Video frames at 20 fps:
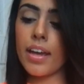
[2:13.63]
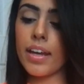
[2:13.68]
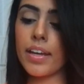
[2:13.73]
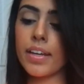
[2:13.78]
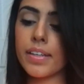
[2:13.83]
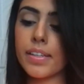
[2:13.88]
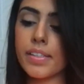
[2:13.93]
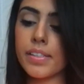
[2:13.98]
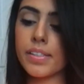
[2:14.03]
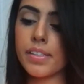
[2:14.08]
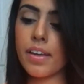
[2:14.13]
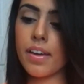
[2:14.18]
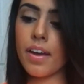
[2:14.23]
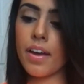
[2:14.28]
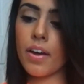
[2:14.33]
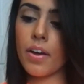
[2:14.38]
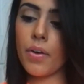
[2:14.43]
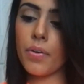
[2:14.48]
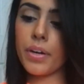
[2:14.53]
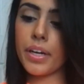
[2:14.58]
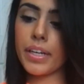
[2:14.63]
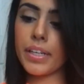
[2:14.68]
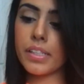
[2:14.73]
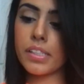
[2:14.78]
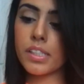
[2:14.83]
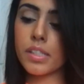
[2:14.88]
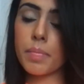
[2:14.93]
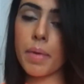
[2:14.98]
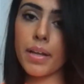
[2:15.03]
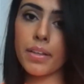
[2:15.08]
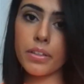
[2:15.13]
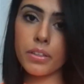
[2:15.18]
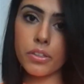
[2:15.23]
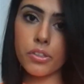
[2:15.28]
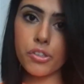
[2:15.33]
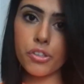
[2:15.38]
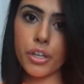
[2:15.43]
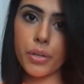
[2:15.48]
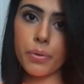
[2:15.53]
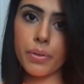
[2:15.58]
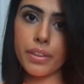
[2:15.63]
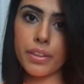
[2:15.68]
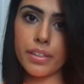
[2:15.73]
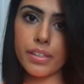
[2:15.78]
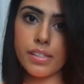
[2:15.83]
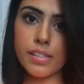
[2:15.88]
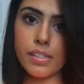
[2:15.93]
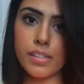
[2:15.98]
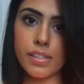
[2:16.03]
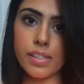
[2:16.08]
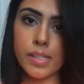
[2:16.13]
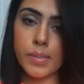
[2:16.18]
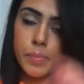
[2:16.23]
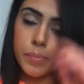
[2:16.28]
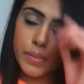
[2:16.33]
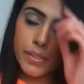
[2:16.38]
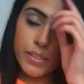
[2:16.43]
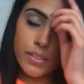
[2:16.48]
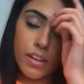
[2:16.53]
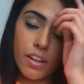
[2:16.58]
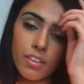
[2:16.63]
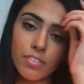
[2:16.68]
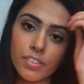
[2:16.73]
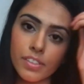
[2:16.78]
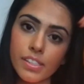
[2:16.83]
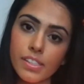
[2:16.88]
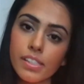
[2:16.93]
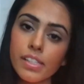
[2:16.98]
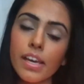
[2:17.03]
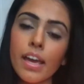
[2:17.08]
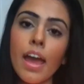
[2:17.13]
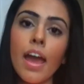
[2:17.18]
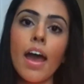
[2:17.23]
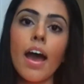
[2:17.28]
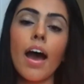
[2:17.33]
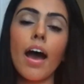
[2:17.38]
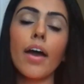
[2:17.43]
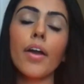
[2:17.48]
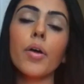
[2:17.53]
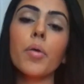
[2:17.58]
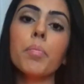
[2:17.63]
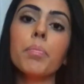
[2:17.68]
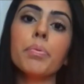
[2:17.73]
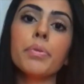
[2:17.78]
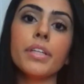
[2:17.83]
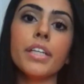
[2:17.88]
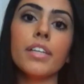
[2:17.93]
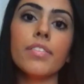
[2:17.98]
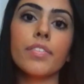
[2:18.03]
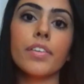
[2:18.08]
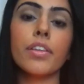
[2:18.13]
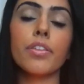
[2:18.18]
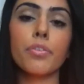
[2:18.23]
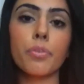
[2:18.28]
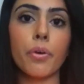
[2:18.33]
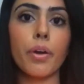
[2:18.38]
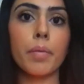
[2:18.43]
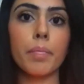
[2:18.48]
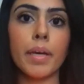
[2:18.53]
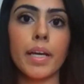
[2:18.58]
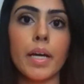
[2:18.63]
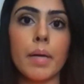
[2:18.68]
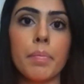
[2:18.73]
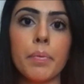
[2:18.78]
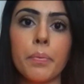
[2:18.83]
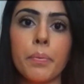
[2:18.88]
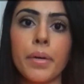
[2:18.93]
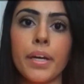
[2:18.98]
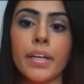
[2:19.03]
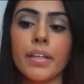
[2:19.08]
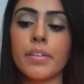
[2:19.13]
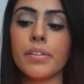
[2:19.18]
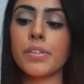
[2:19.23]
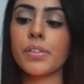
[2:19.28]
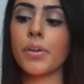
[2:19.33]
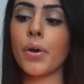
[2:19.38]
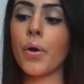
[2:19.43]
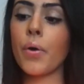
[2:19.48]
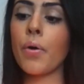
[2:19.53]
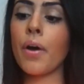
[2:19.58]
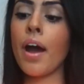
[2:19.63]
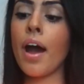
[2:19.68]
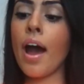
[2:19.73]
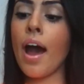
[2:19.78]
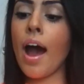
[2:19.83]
And okay, so my little trick with this is, because obviously I don't believe in throwing makeup away, so